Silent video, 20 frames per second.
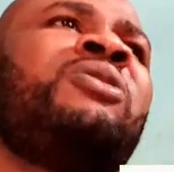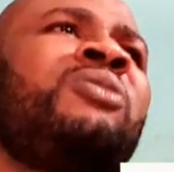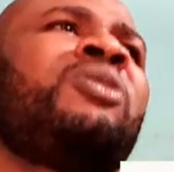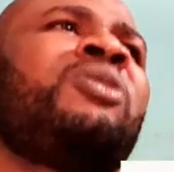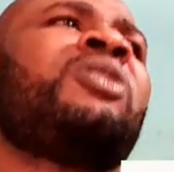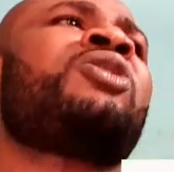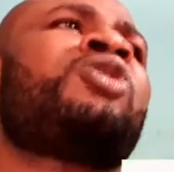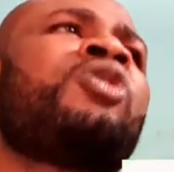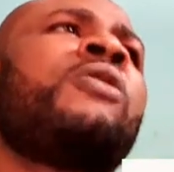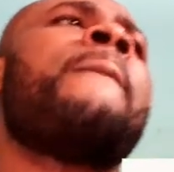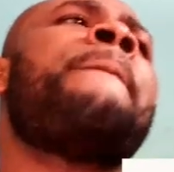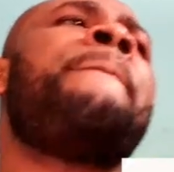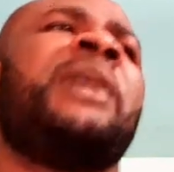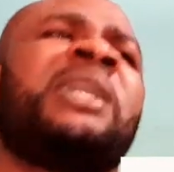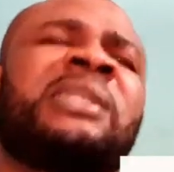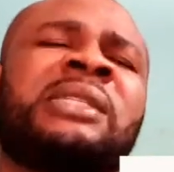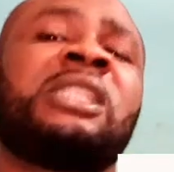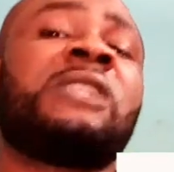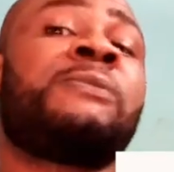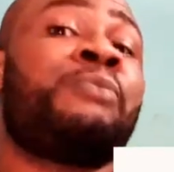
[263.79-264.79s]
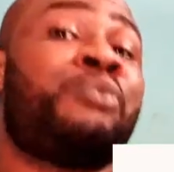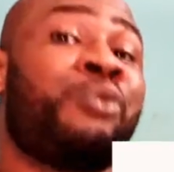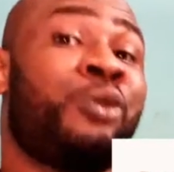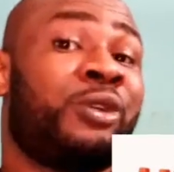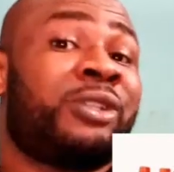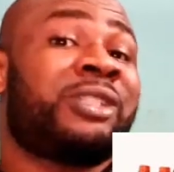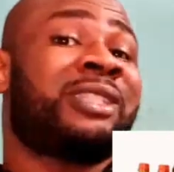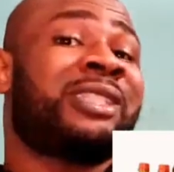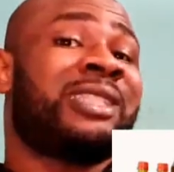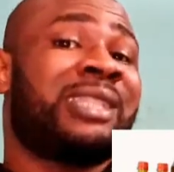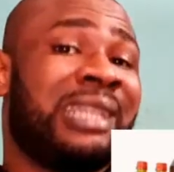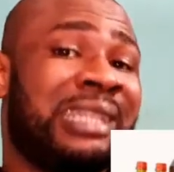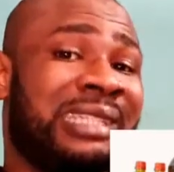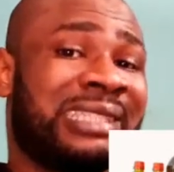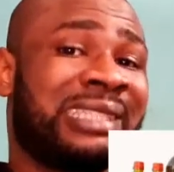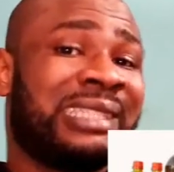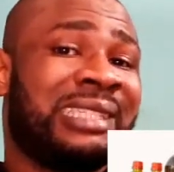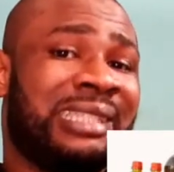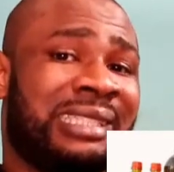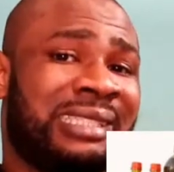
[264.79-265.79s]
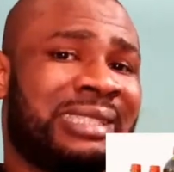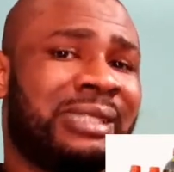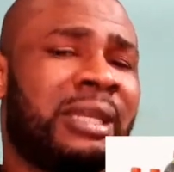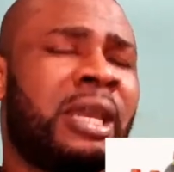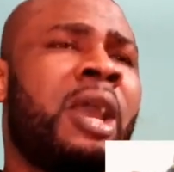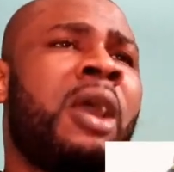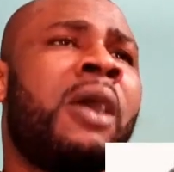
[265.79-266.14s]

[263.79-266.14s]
because some persons process it,